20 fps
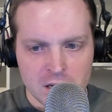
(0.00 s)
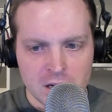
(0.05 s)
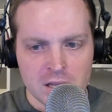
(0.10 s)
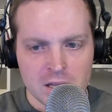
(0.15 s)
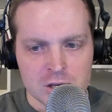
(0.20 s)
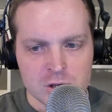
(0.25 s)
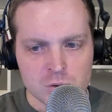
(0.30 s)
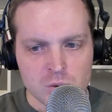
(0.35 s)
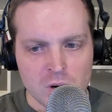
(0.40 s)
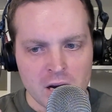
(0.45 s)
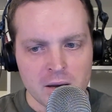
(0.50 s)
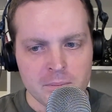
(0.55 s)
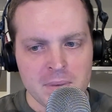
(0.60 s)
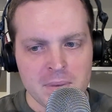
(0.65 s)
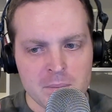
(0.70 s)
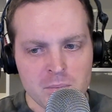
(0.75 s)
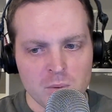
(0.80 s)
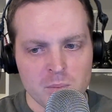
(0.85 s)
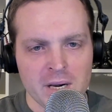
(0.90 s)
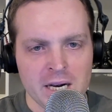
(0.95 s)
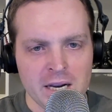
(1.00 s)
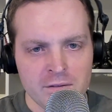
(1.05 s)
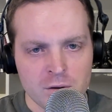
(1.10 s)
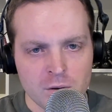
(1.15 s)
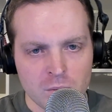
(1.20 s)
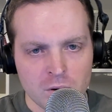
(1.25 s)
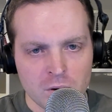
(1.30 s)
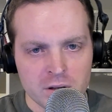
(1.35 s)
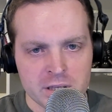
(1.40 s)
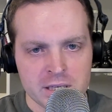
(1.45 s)
That's why people believe the
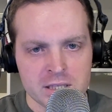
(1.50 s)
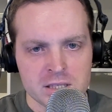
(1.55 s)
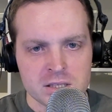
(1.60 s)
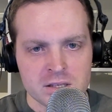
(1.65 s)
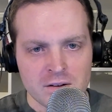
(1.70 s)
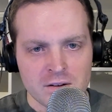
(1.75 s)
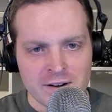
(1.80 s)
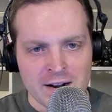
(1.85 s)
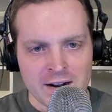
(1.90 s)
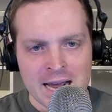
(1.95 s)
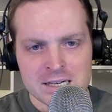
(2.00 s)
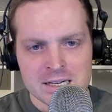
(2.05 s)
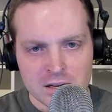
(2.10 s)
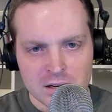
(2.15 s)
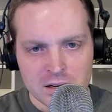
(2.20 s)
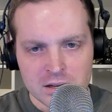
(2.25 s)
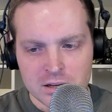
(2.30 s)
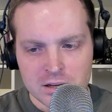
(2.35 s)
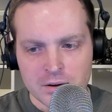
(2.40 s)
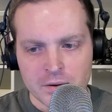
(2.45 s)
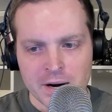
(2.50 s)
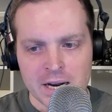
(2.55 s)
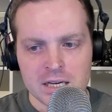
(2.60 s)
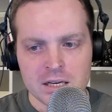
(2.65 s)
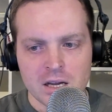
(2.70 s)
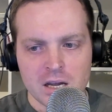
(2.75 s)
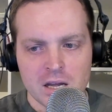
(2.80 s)
world is flat, right?